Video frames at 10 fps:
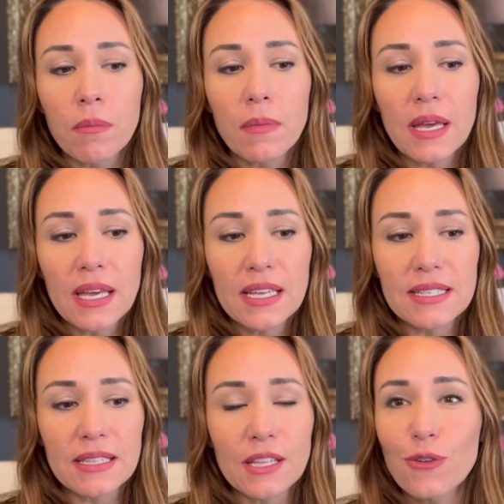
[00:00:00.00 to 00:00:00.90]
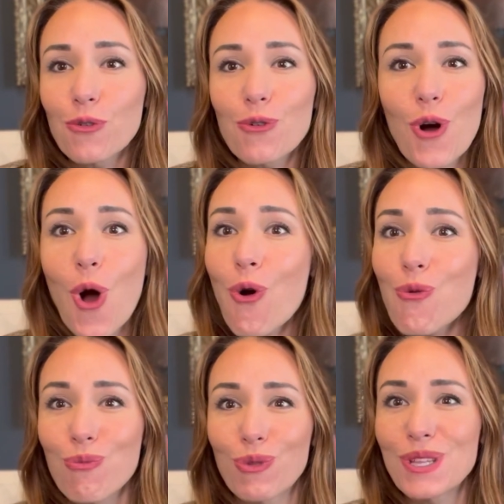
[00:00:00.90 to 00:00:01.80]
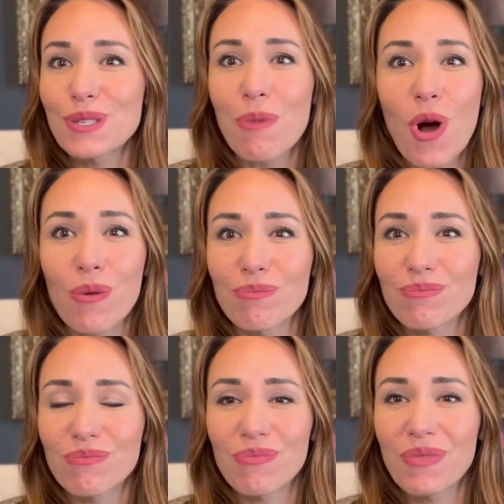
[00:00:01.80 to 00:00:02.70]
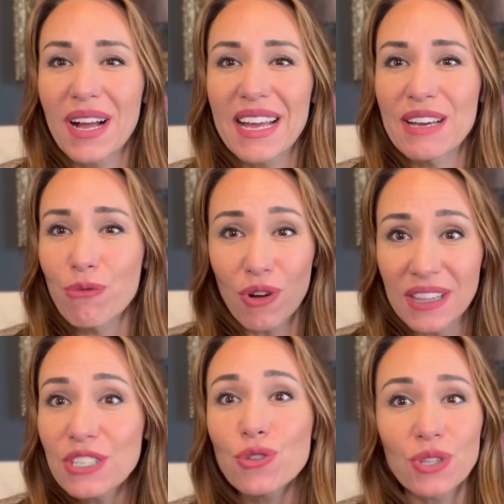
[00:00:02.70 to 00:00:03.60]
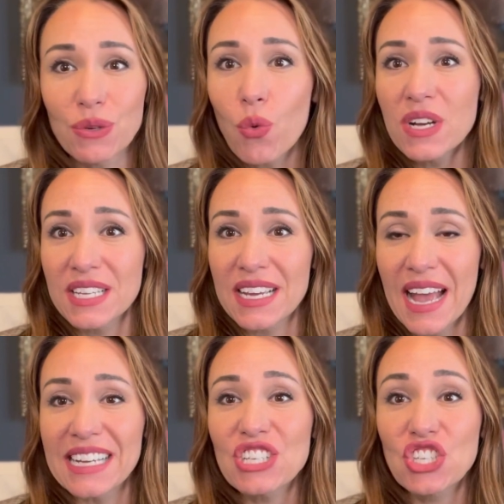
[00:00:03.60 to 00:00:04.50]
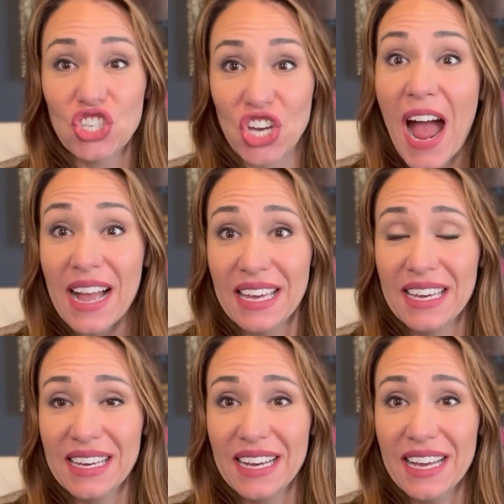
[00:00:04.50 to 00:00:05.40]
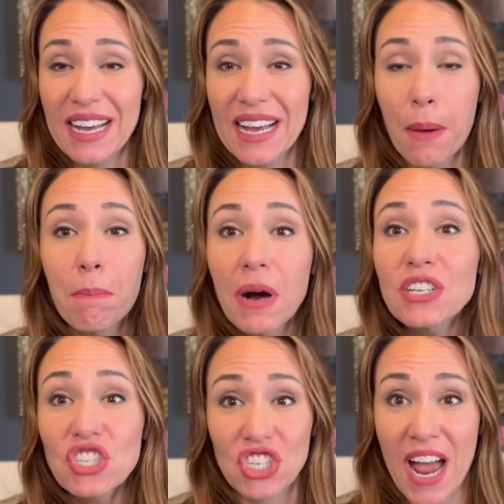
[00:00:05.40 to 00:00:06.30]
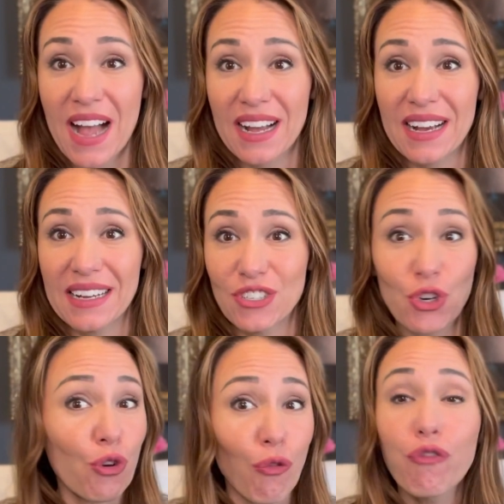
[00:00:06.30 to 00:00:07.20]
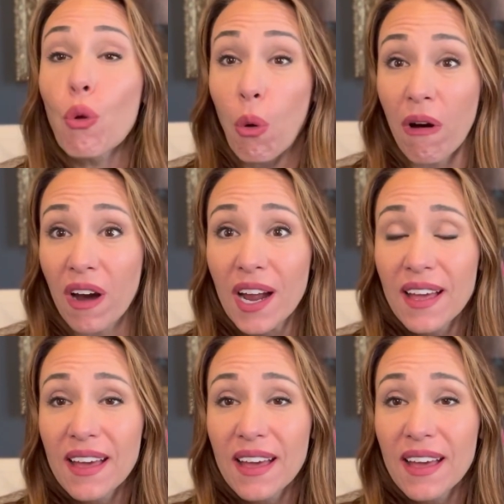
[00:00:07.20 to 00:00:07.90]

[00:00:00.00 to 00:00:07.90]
His little home with his mom. It literally was a shack, a mud shack, dirt floor.